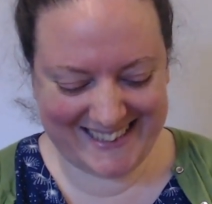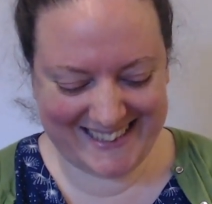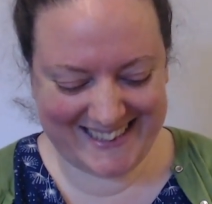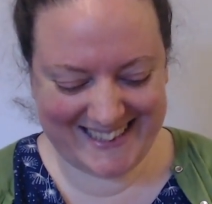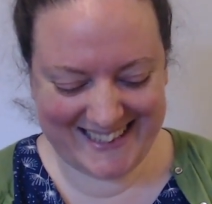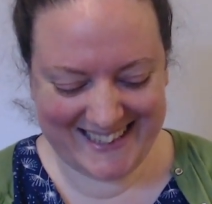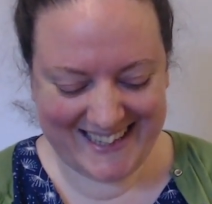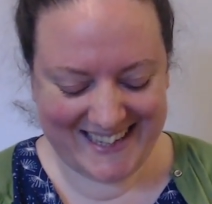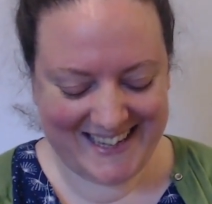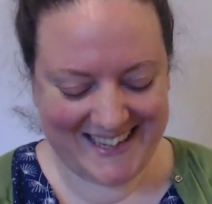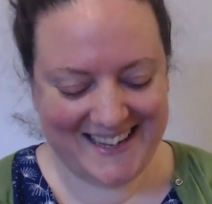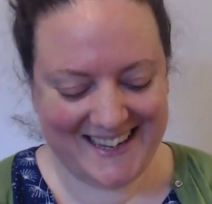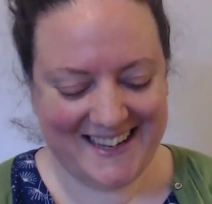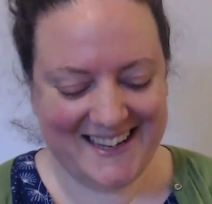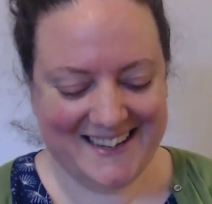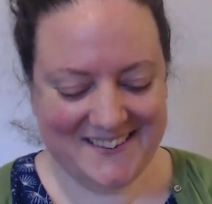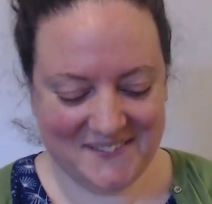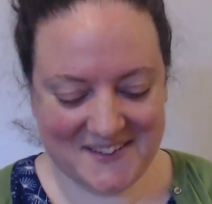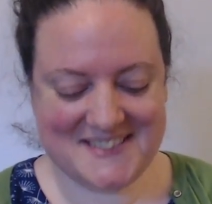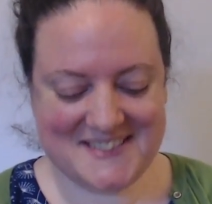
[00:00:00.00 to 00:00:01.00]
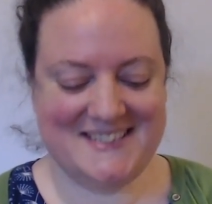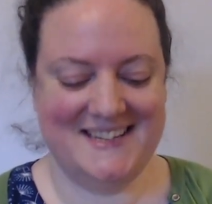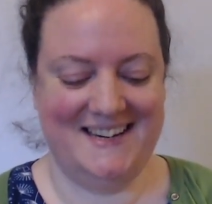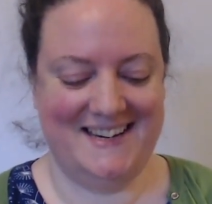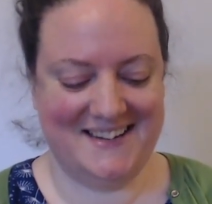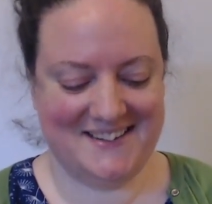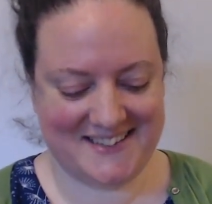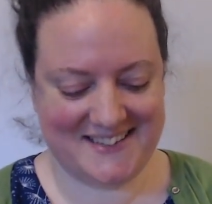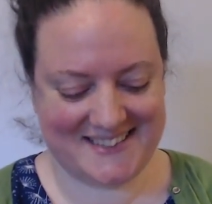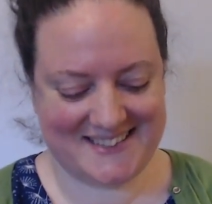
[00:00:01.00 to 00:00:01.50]
It was the
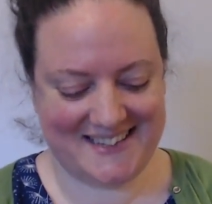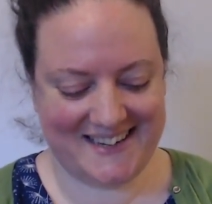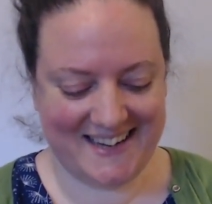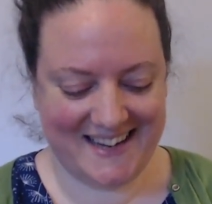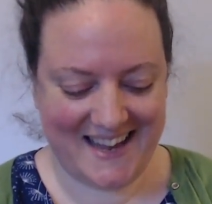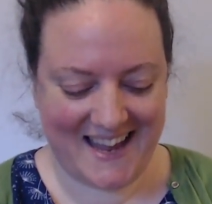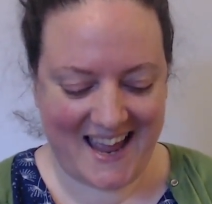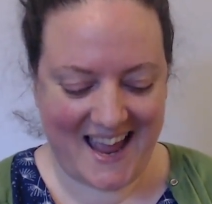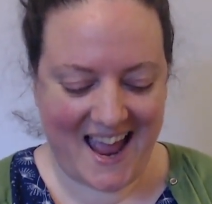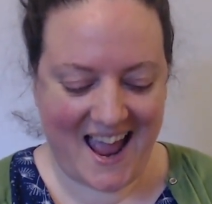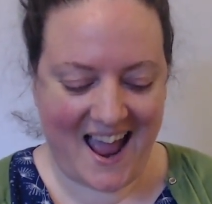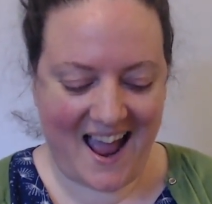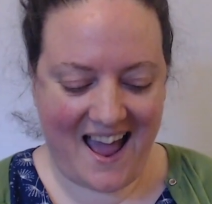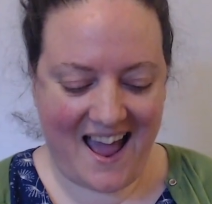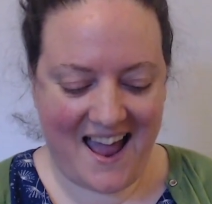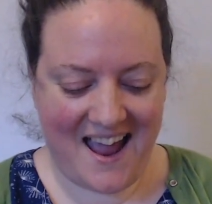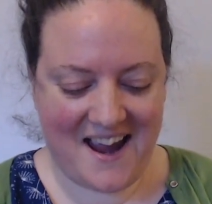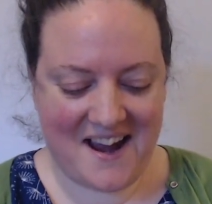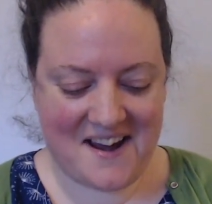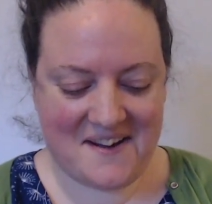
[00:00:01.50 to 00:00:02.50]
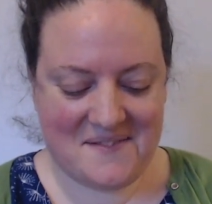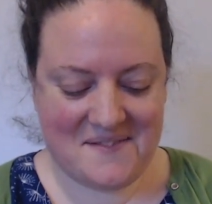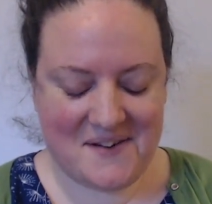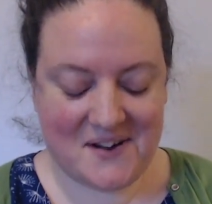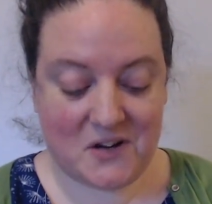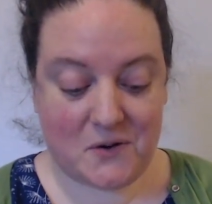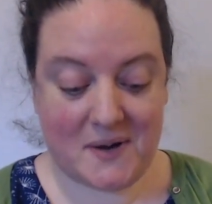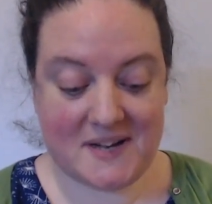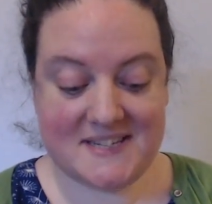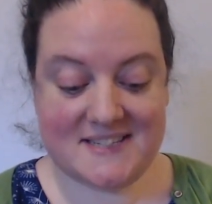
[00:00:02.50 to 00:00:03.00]
Electric City.
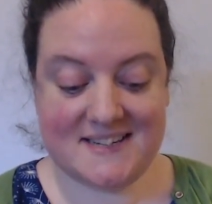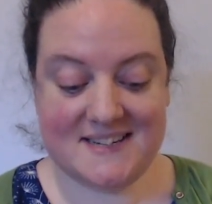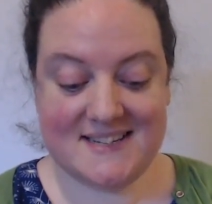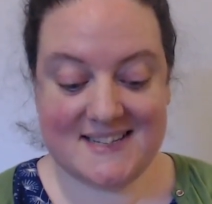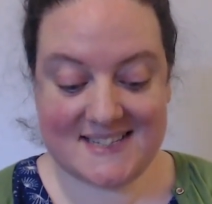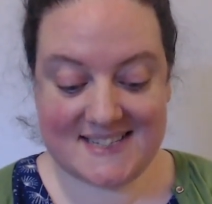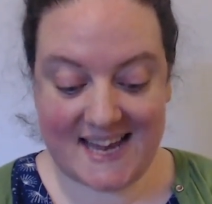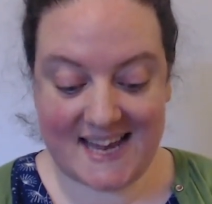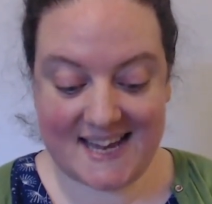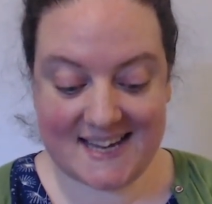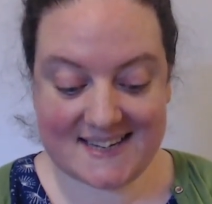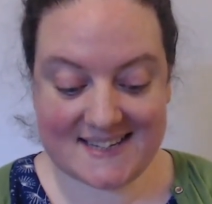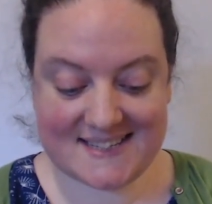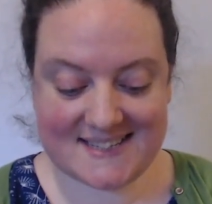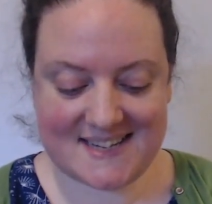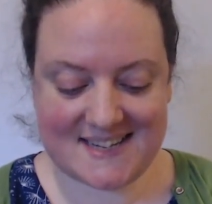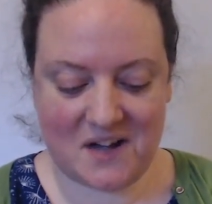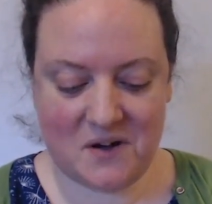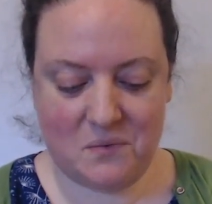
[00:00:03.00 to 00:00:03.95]
Question six,